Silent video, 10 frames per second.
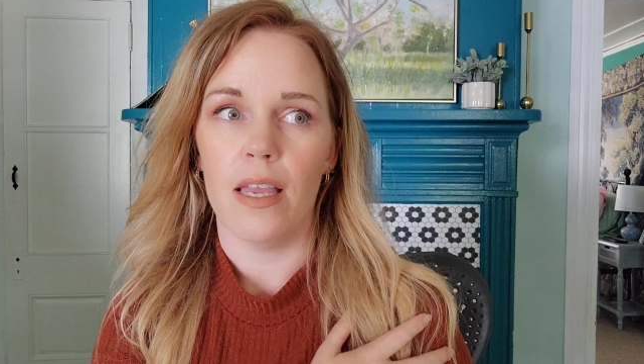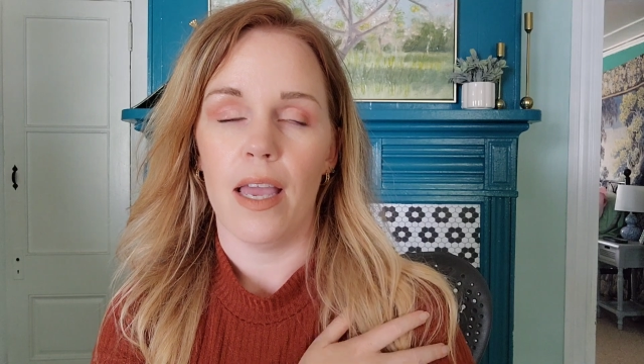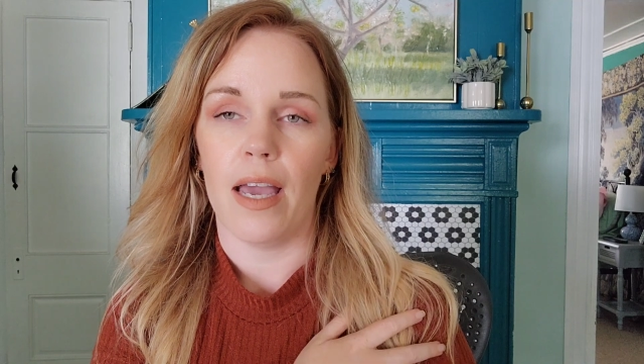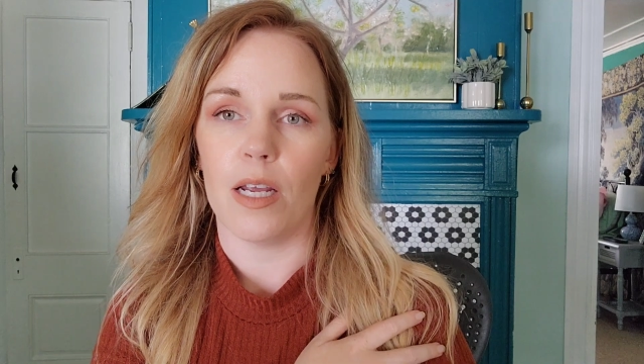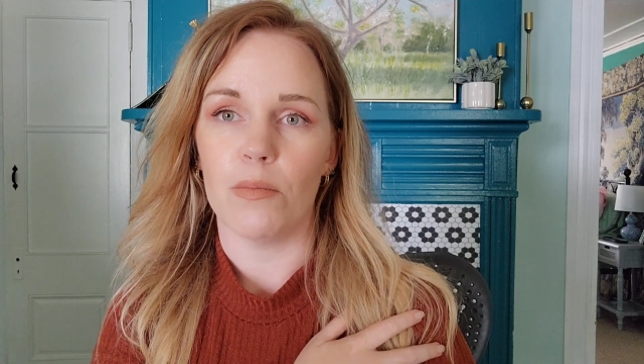
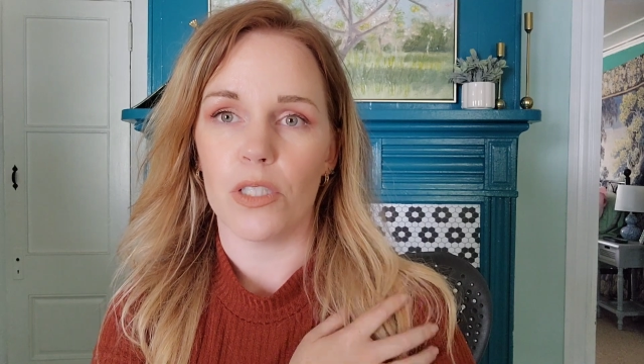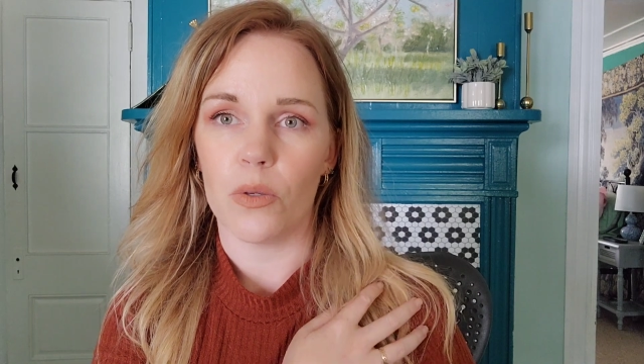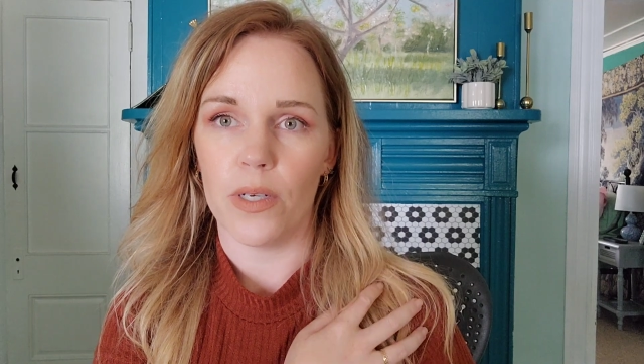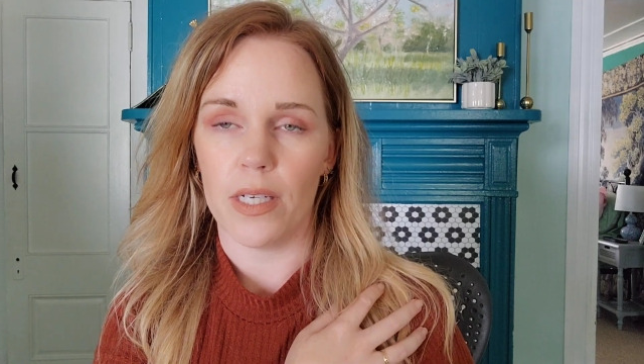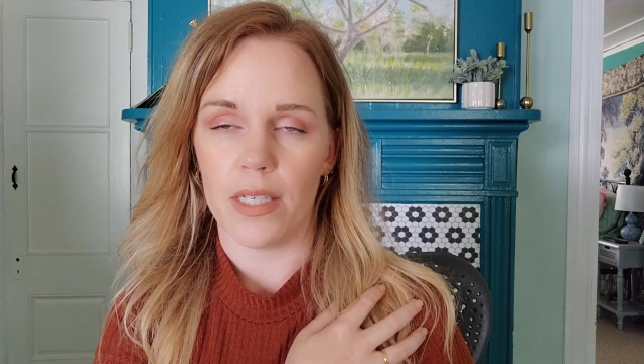and I'm just
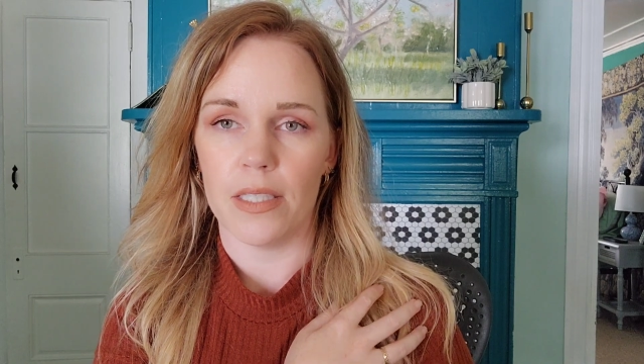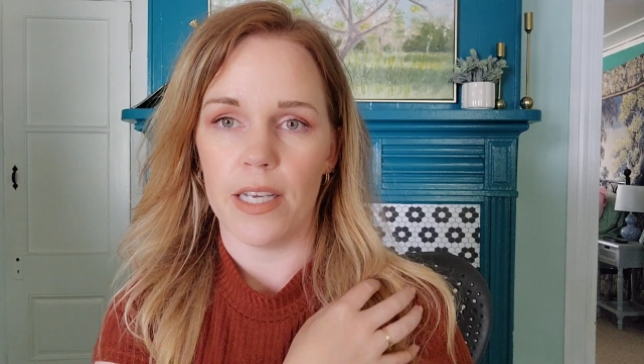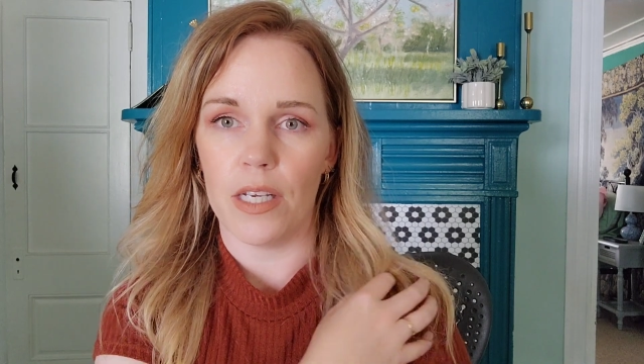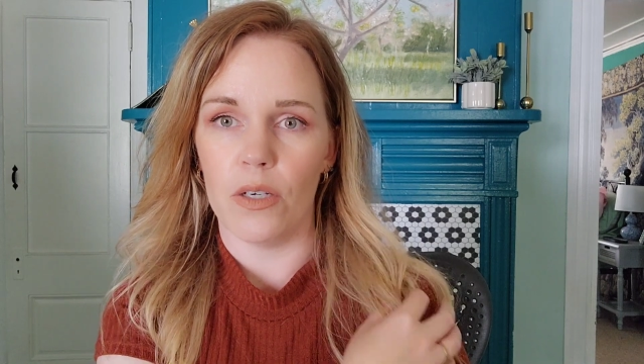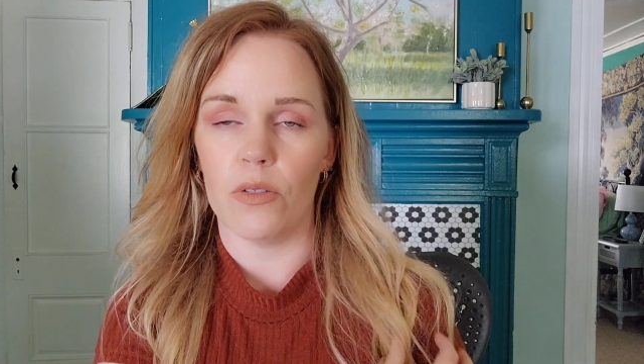going to
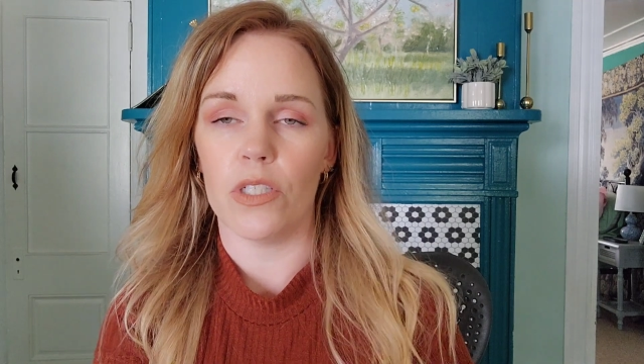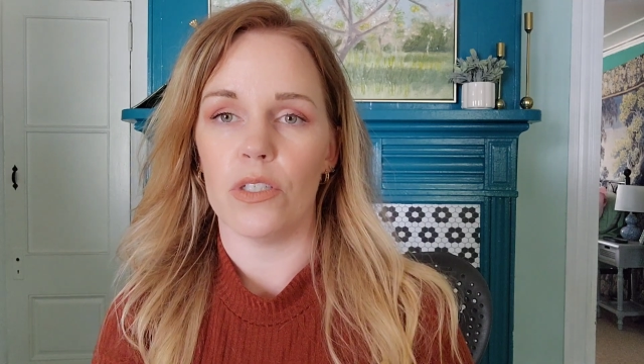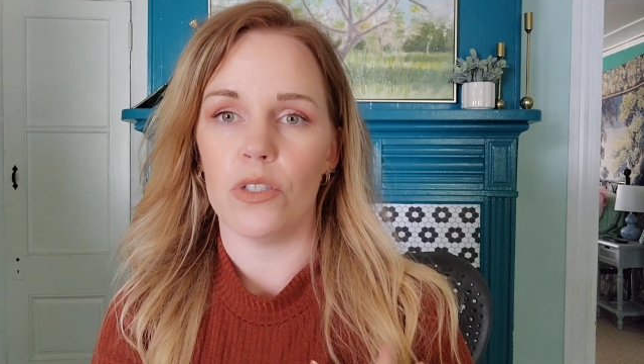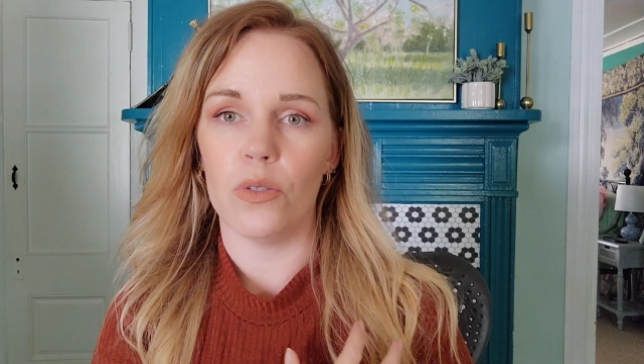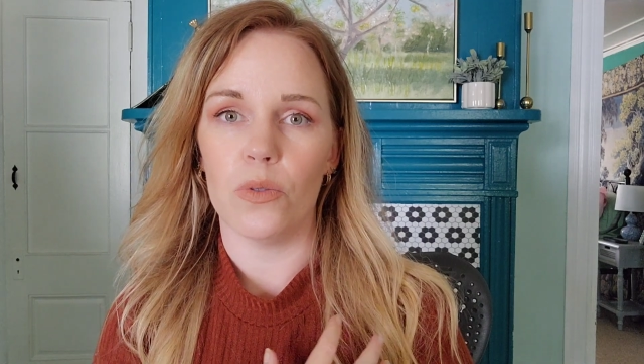continue to
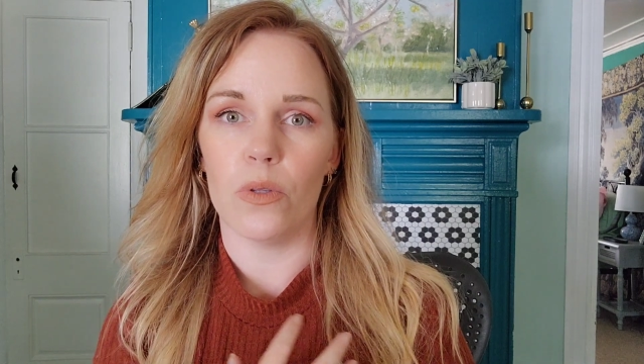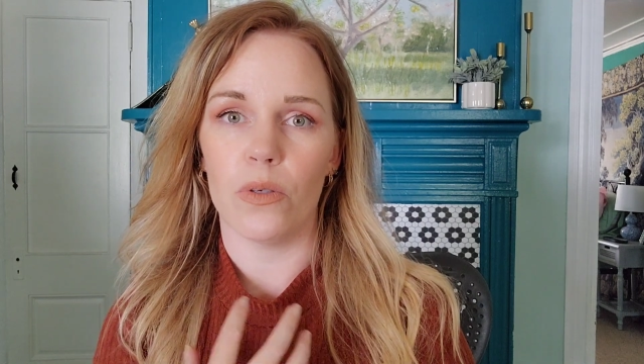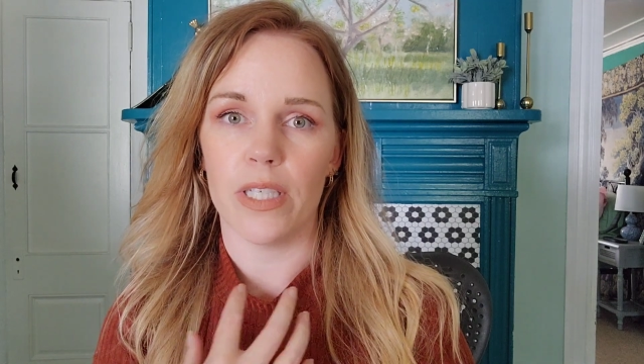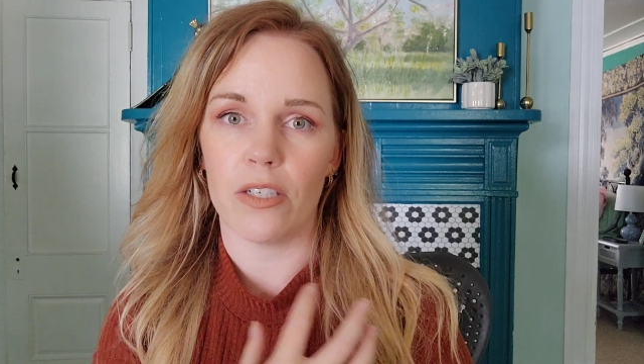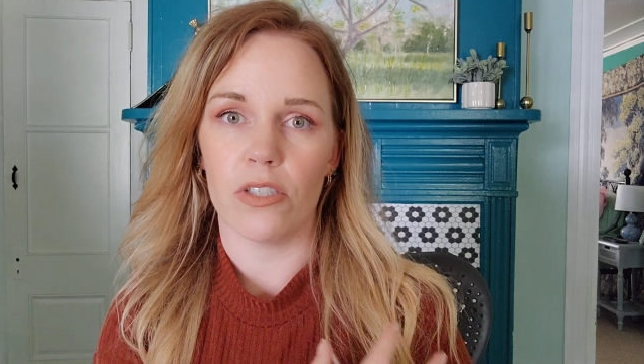do
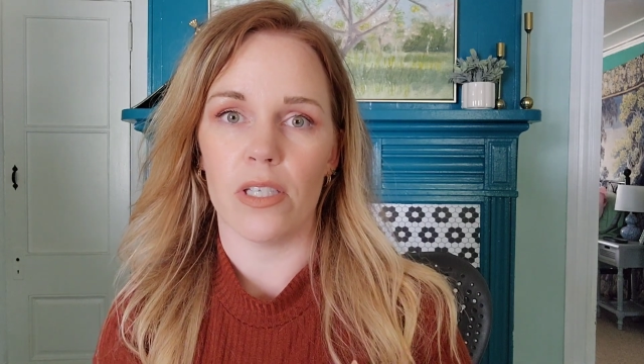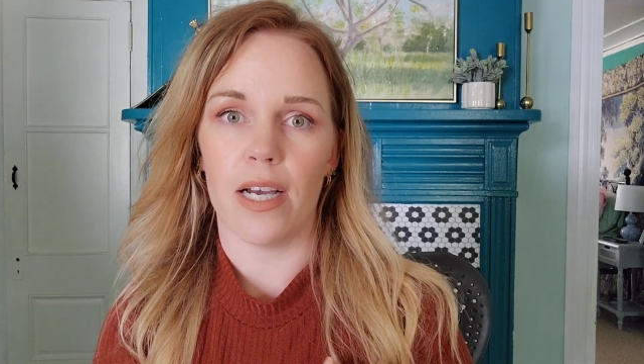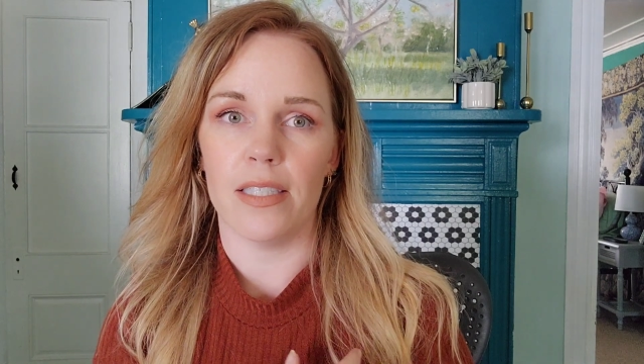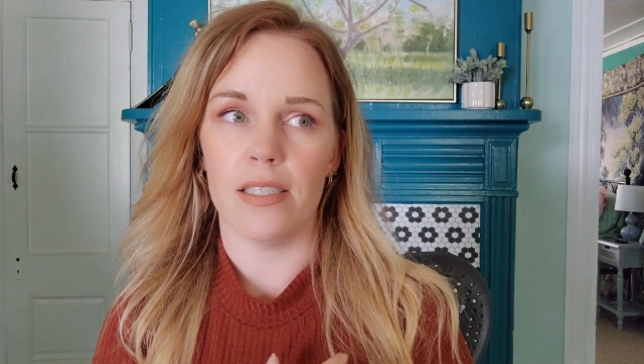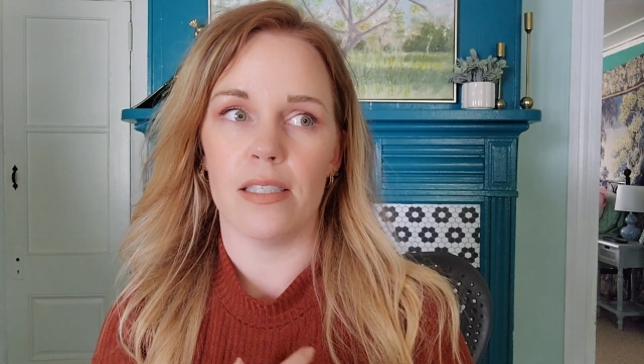those
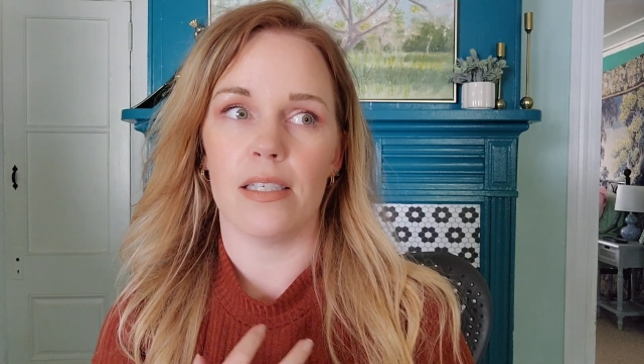exercises